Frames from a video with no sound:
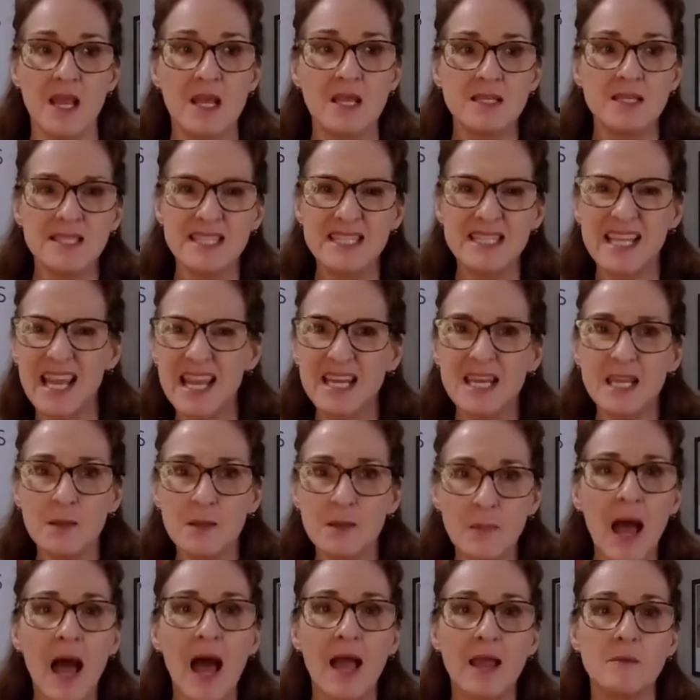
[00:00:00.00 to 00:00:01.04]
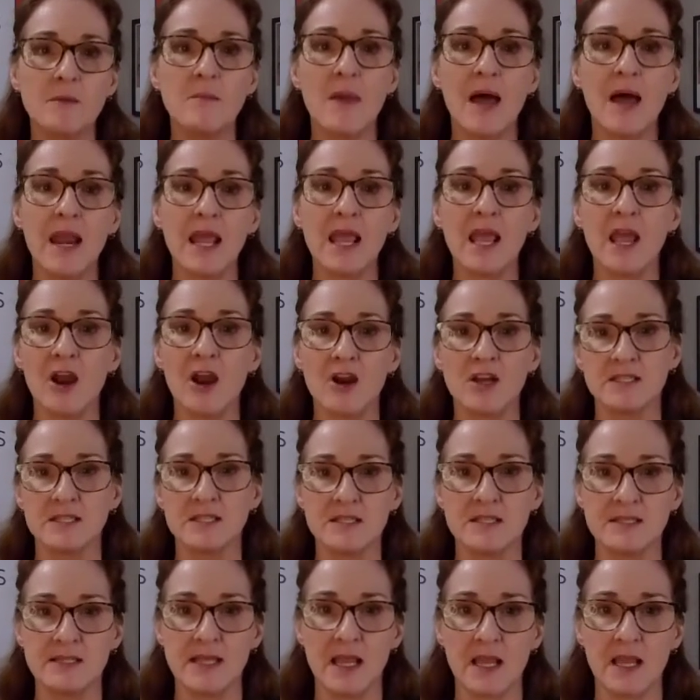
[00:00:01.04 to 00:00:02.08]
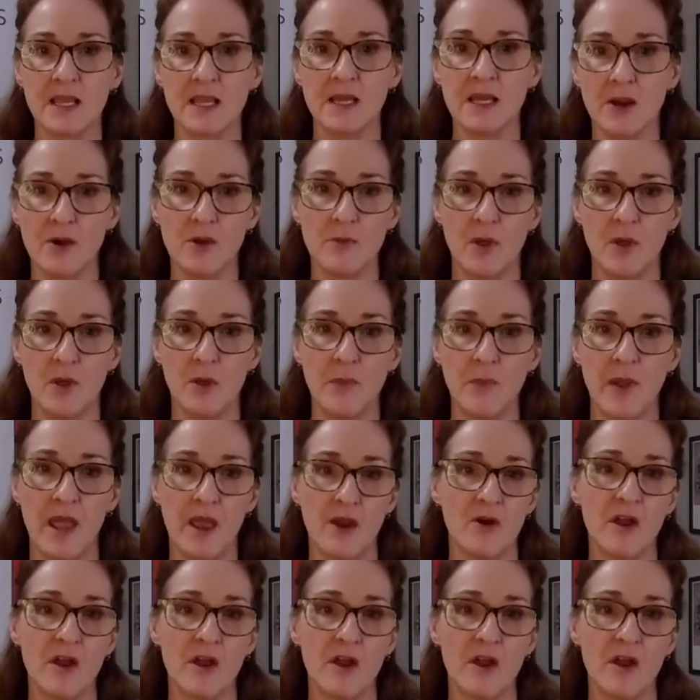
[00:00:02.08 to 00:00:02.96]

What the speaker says: standing behind Medicare as a secondary bill payer.